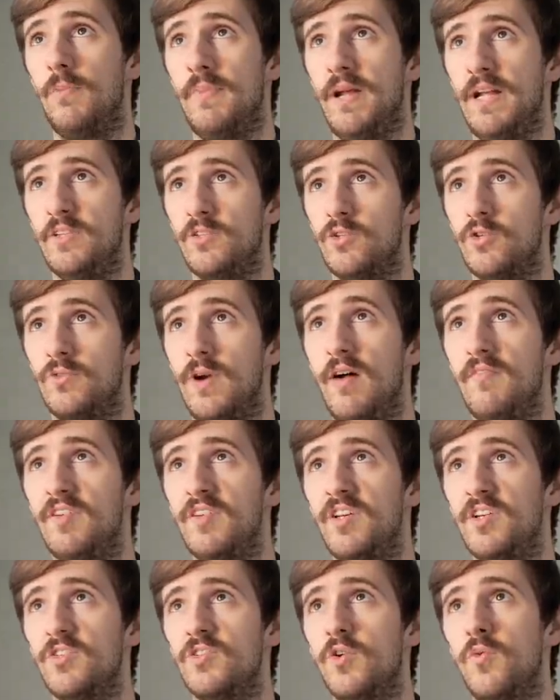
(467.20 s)
mains
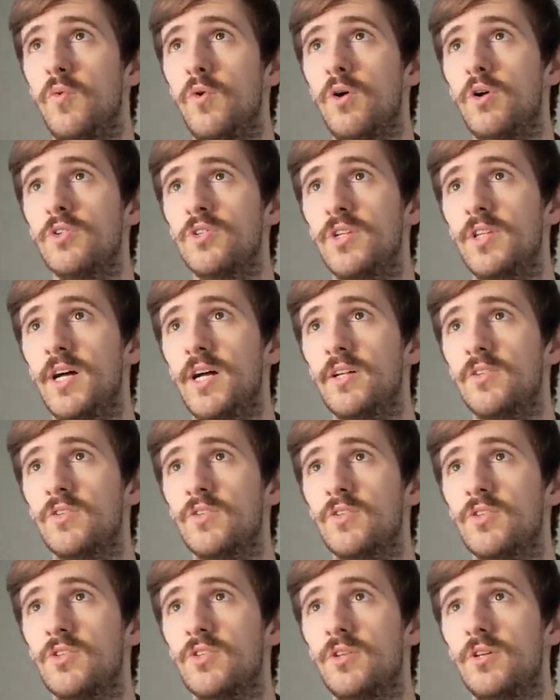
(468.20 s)
gravitate towards, and
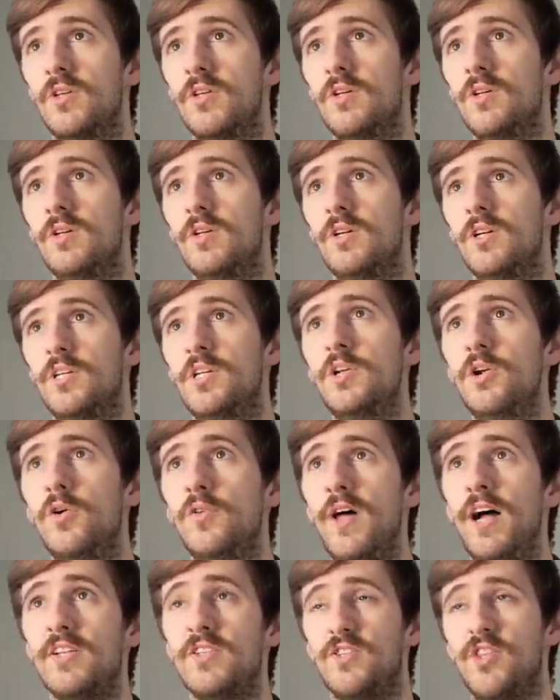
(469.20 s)
that's, you know,
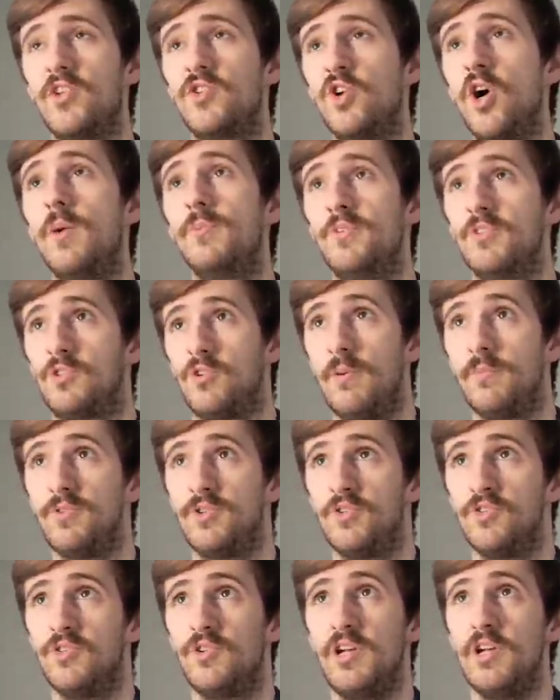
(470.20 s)
that's the job
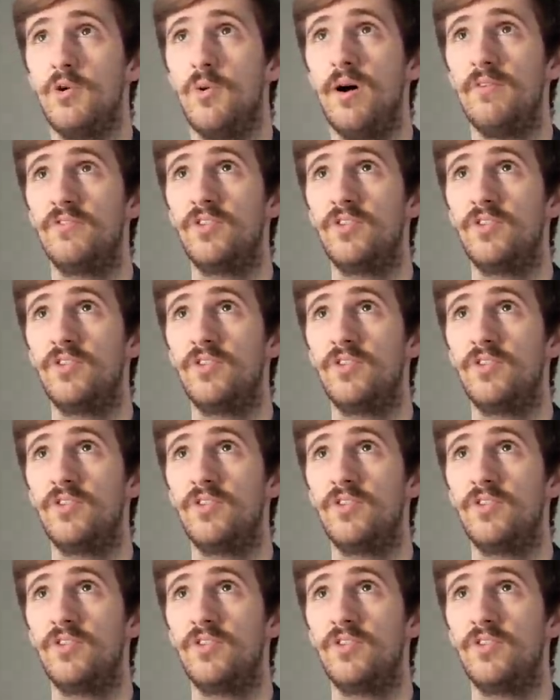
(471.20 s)
description, so you know, I've